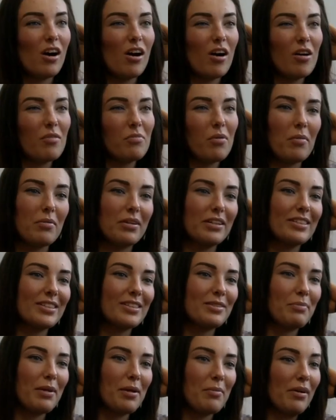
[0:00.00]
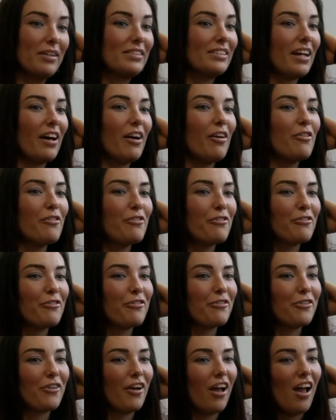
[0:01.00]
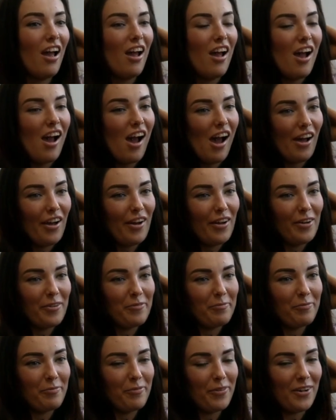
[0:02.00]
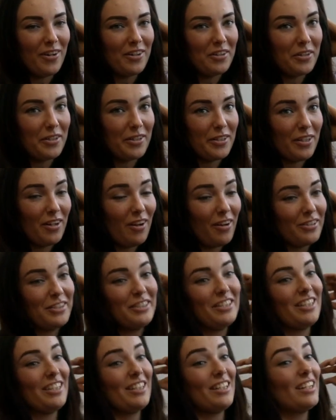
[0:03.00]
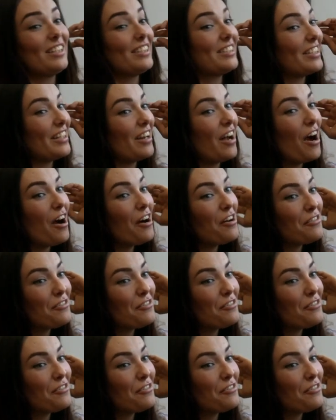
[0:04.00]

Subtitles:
I'll probably just be myself. I like to think that's enough.